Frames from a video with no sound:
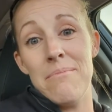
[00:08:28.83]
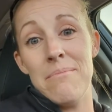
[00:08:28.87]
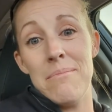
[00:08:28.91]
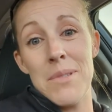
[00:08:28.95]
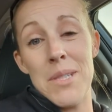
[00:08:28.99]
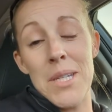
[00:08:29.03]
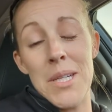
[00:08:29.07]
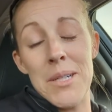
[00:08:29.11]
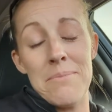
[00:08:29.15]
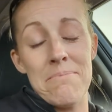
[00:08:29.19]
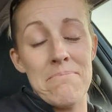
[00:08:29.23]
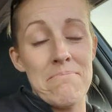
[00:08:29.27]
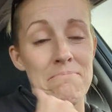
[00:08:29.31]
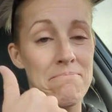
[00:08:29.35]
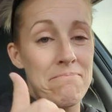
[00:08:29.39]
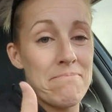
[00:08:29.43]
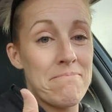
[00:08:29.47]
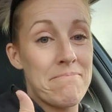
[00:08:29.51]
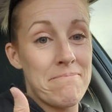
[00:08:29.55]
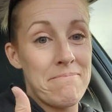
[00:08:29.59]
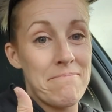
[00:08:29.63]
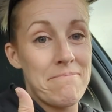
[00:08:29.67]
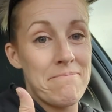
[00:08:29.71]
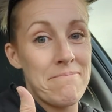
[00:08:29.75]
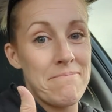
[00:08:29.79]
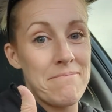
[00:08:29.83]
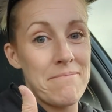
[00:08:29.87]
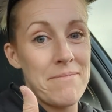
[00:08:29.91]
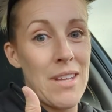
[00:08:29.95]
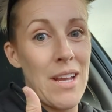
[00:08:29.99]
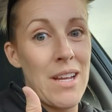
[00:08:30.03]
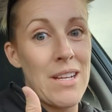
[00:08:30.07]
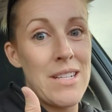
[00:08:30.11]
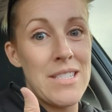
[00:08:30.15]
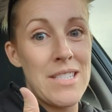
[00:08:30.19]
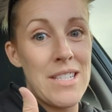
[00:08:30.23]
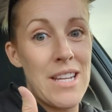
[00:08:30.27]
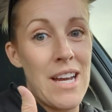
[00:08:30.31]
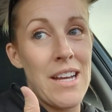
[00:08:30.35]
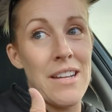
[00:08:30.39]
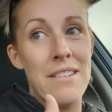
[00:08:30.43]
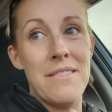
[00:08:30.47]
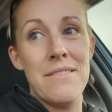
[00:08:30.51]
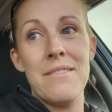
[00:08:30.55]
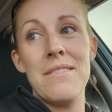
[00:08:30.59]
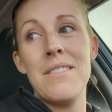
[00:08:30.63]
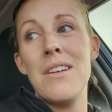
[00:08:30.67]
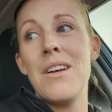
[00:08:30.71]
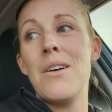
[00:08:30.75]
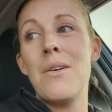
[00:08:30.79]
So done.
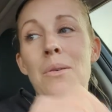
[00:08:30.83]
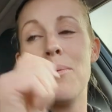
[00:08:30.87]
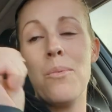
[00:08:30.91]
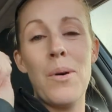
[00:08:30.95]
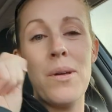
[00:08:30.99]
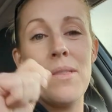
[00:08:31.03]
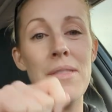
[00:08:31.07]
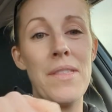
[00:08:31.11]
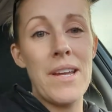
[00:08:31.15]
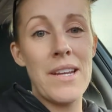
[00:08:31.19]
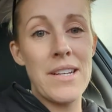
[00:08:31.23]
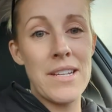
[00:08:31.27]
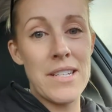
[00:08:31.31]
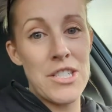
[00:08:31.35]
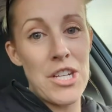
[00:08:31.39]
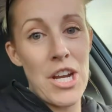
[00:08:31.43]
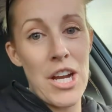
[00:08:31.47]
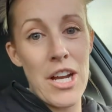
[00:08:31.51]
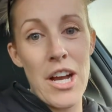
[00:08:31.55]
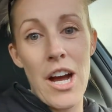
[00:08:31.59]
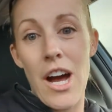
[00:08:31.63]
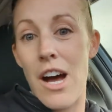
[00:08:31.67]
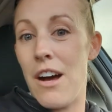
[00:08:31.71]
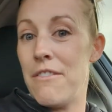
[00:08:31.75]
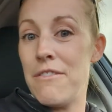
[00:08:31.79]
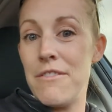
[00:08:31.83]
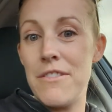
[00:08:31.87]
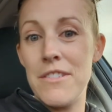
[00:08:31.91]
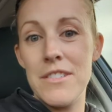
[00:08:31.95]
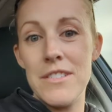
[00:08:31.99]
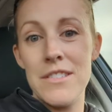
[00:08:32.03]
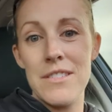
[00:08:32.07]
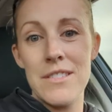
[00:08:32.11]
One thing to check off.